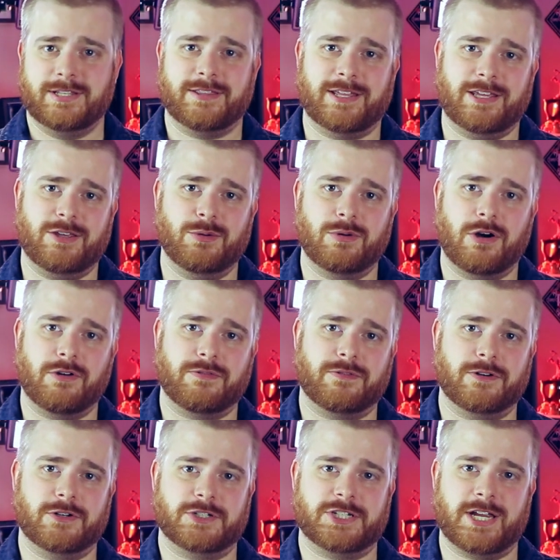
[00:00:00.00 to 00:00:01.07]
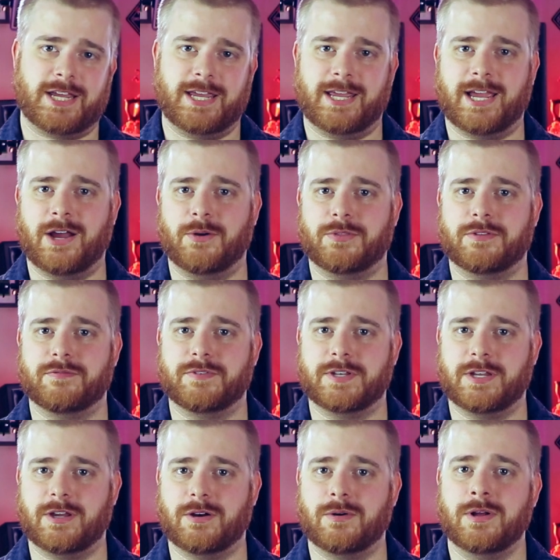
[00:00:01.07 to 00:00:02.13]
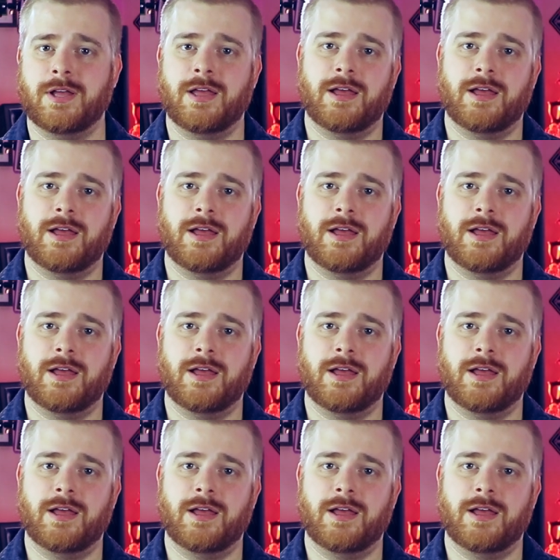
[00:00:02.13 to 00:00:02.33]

Thank you all for checking out the video.